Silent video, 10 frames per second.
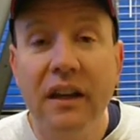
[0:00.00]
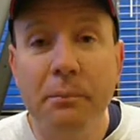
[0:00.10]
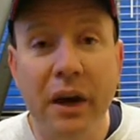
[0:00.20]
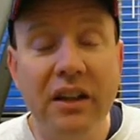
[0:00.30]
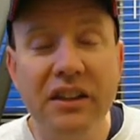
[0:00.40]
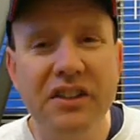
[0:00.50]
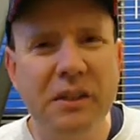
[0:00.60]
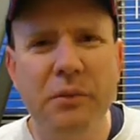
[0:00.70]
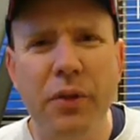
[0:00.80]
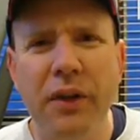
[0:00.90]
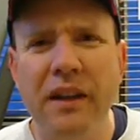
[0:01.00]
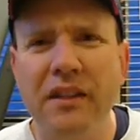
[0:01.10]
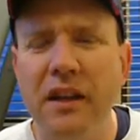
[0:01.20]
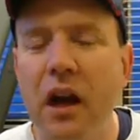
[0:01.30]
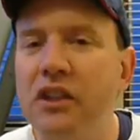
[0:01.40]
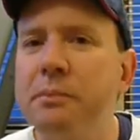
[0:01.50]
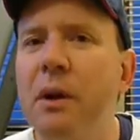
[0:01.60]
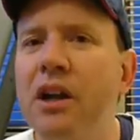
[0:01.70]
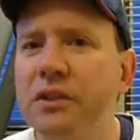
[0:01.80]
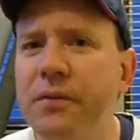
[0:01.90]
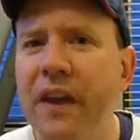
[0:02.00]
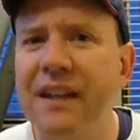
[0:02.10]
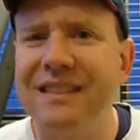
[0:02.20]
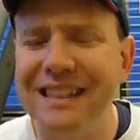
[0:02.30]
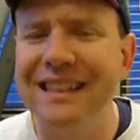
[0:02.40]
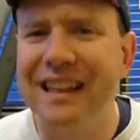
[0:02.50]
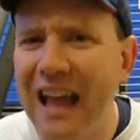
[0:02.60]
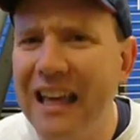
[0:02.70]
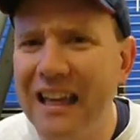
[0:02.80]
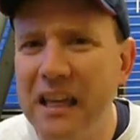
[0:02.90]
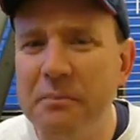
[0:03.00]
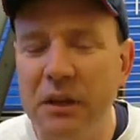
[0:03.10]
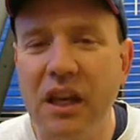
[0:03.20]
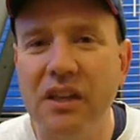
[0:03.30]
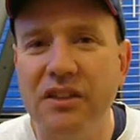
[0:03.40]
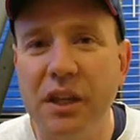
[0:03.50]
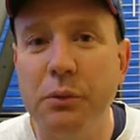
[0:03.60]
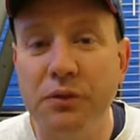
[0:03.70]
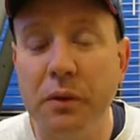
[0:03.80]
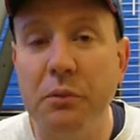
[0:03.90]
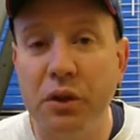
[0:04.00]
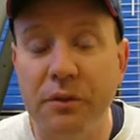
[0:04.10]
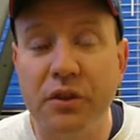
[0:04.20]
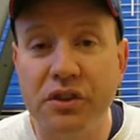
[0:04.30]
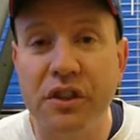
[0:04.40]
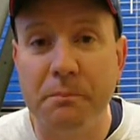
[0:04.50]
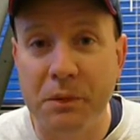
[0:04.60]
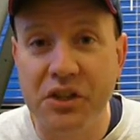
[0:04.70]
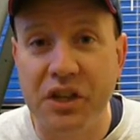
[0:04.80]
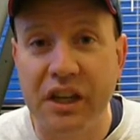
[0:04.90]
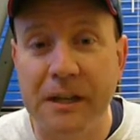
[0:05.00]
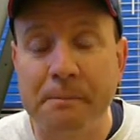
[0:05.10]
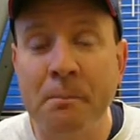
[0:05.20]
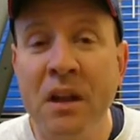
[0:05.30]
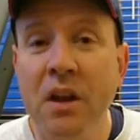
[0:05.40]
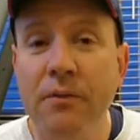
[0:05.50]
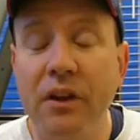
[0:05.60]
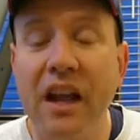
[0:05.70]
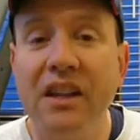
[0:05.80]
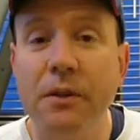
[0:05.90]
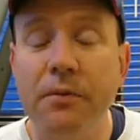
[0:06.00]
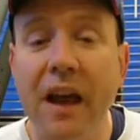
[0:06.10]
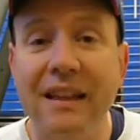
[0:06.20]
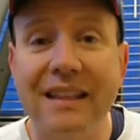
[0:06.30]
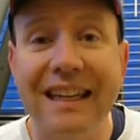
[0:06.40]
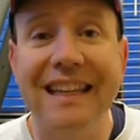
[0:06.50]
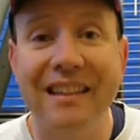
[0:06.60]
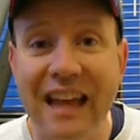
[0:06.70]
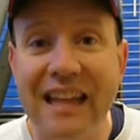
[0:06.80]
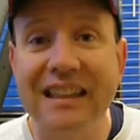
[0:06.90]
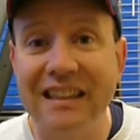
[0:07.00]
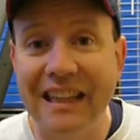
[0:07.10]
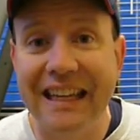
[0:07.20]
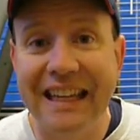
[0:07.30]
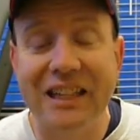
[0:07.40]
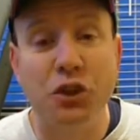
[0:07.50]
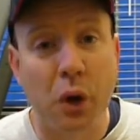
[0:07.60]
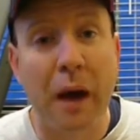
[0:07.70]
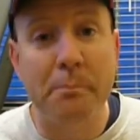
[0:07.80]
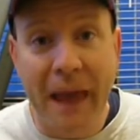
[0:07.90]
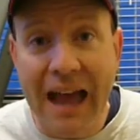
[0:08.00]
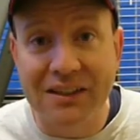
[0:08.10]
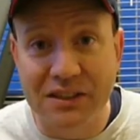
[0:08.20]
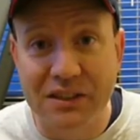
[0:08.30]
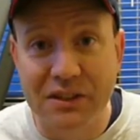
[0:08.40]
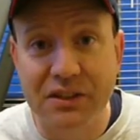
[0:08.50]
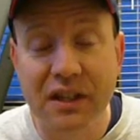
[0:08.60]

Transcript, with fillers: Braylon seemed to think that us Browns fans didn't like him because he was from the University of Michigan, forgetting the fact that he led the league in drop passes.